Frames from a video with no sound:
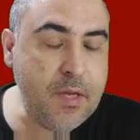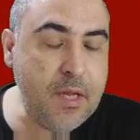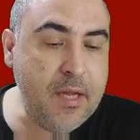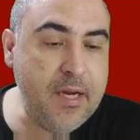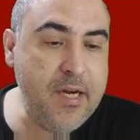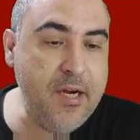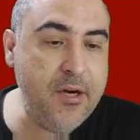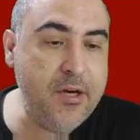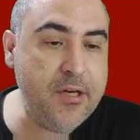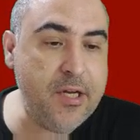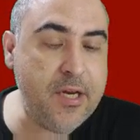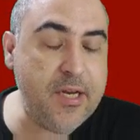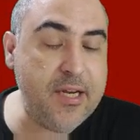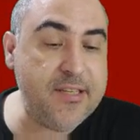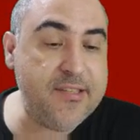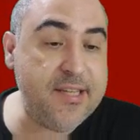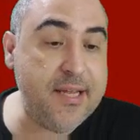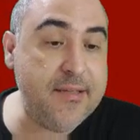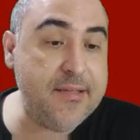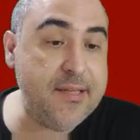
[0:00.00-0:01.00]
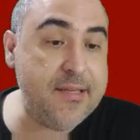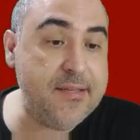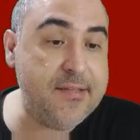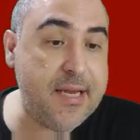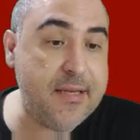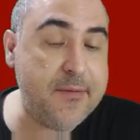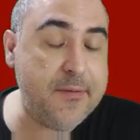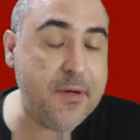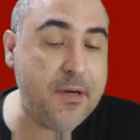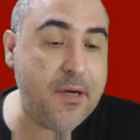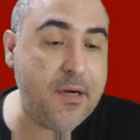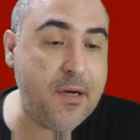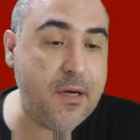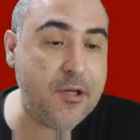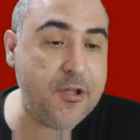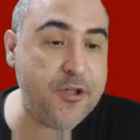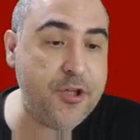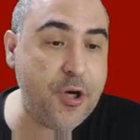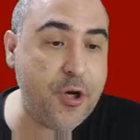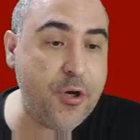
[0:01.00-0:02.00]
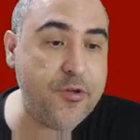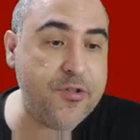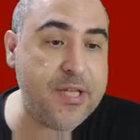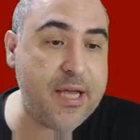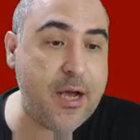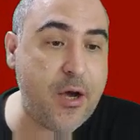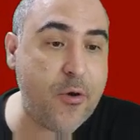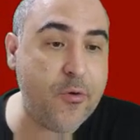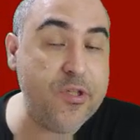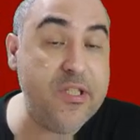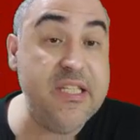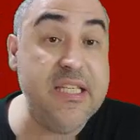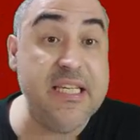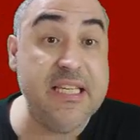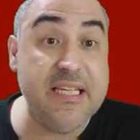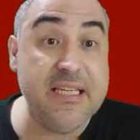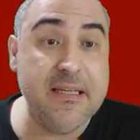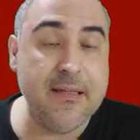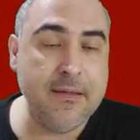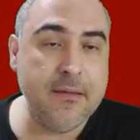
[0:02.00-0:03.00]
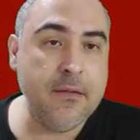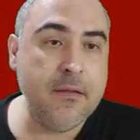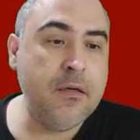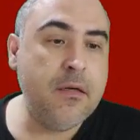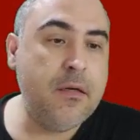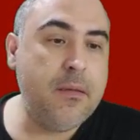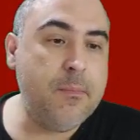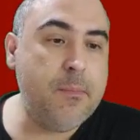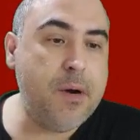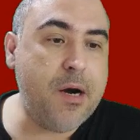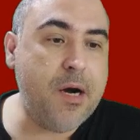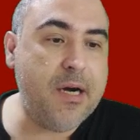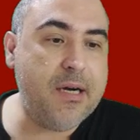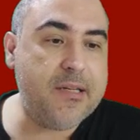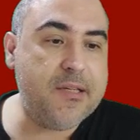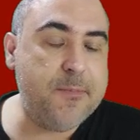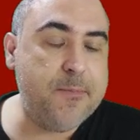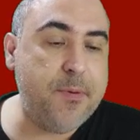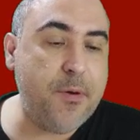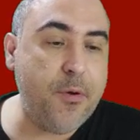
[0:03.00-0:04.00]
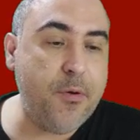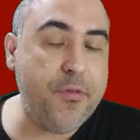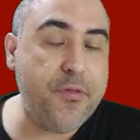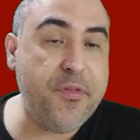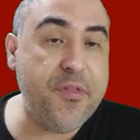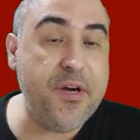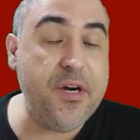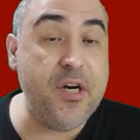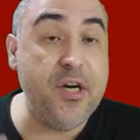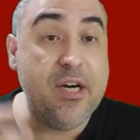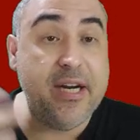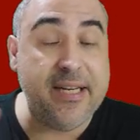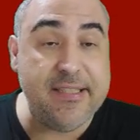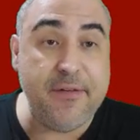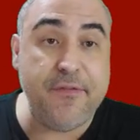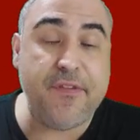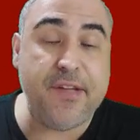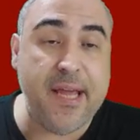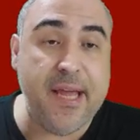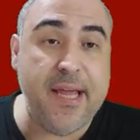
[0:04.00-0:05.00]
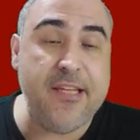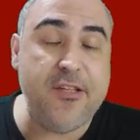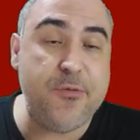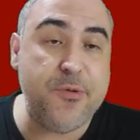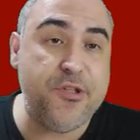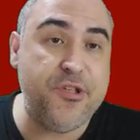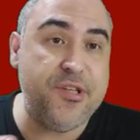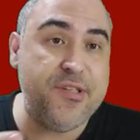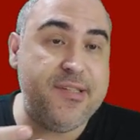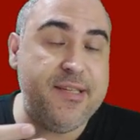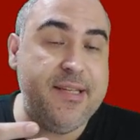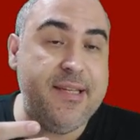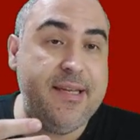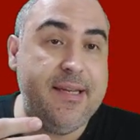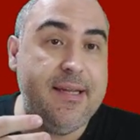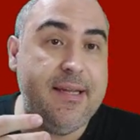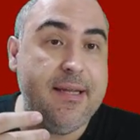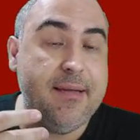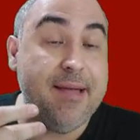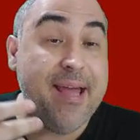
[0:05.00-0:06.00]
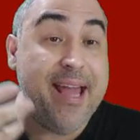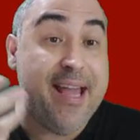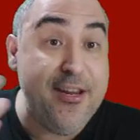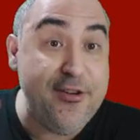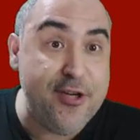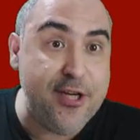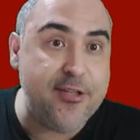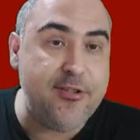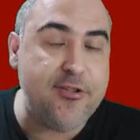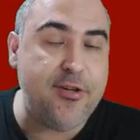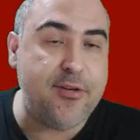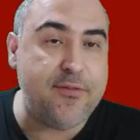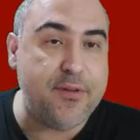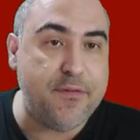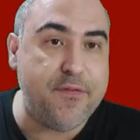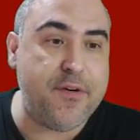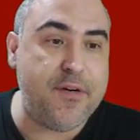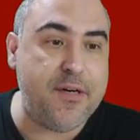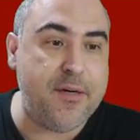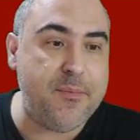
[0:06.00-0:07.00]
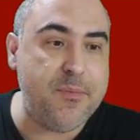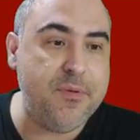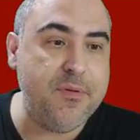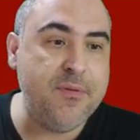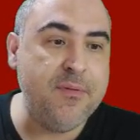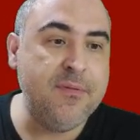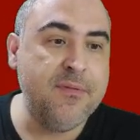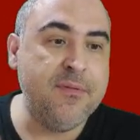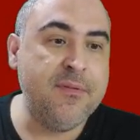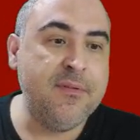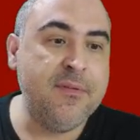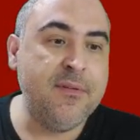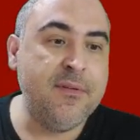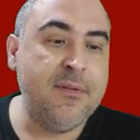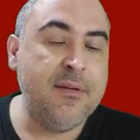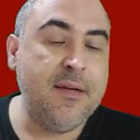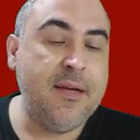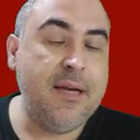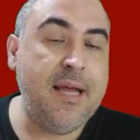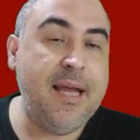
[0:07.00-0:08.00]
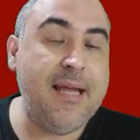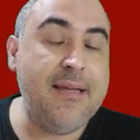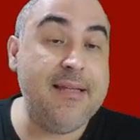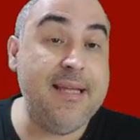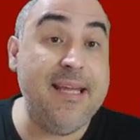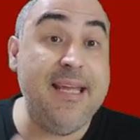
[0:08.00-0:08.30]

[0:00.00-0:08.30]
Here another sentence that shows how n marks both the ergative case, which is the agent of the verb, and the